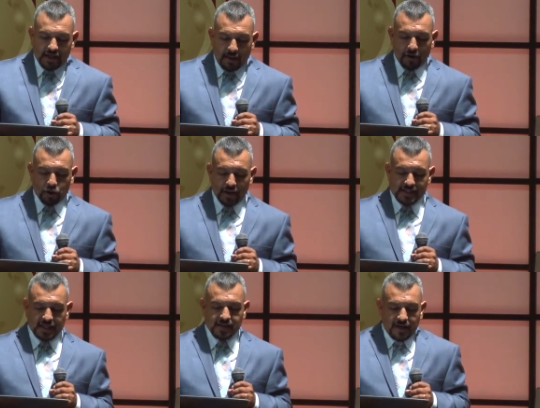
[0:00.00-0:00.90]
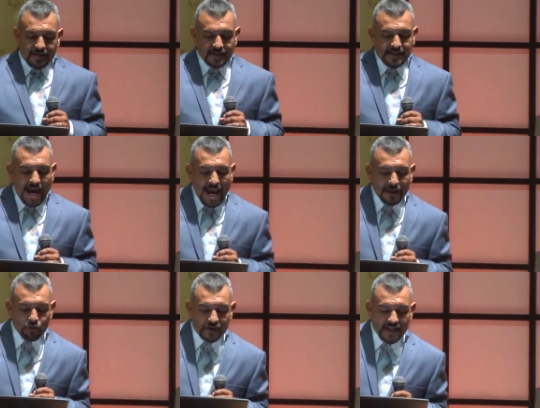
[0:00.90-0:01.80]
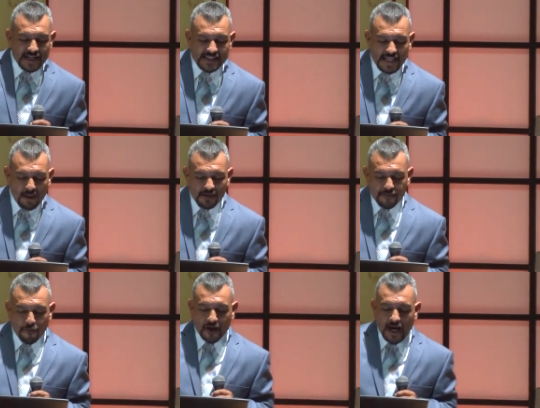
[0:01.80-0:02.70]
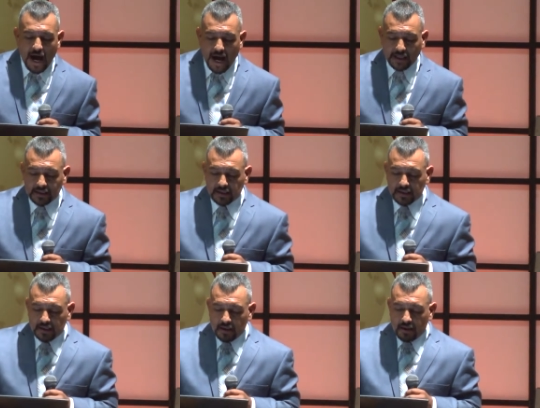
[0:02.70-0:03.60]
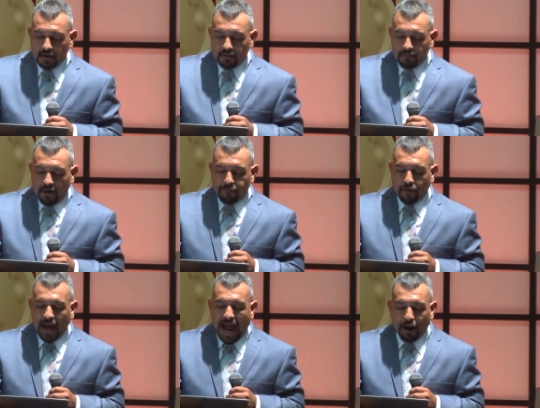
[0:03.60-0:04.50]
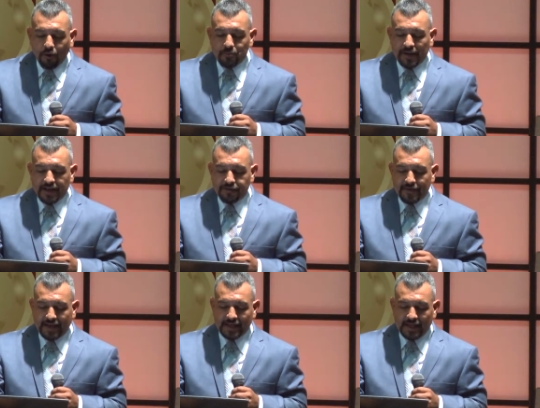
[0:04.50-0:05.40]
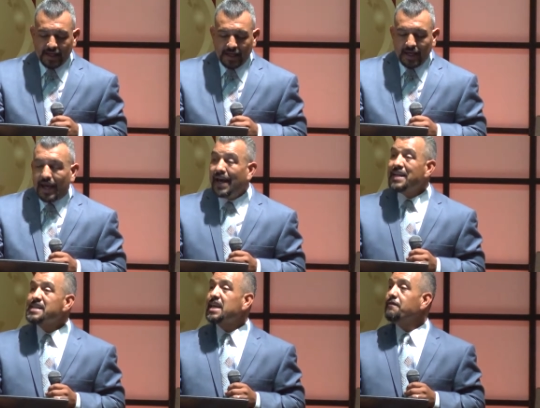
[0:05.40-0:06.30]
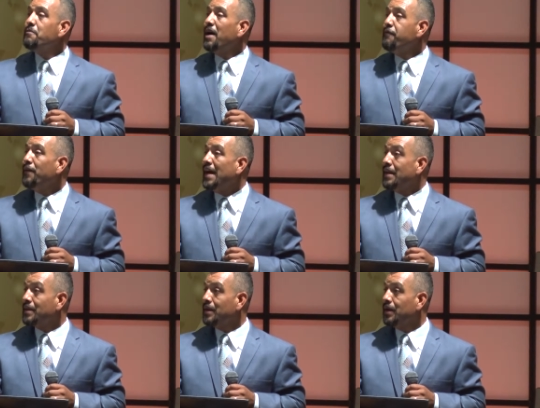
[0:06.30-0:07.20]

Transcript: Number three says the tithe was not established for God, but for our benefit, and is given by faith.